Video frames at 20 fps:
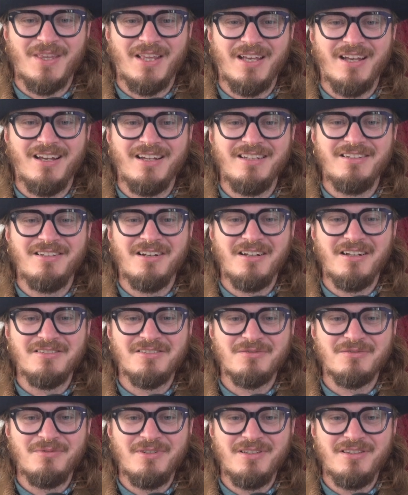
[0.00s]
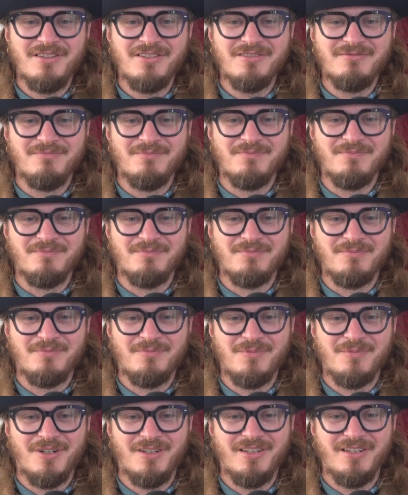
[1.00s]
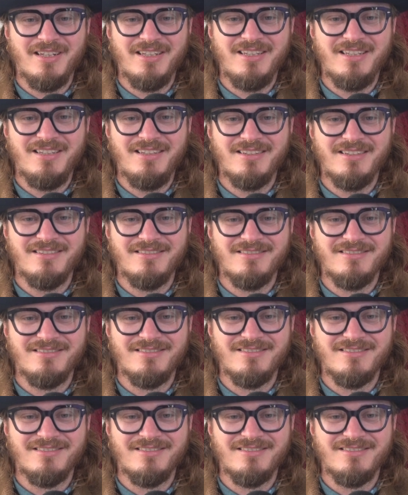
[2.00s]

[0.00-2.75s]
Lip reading: I dance with them while they're here,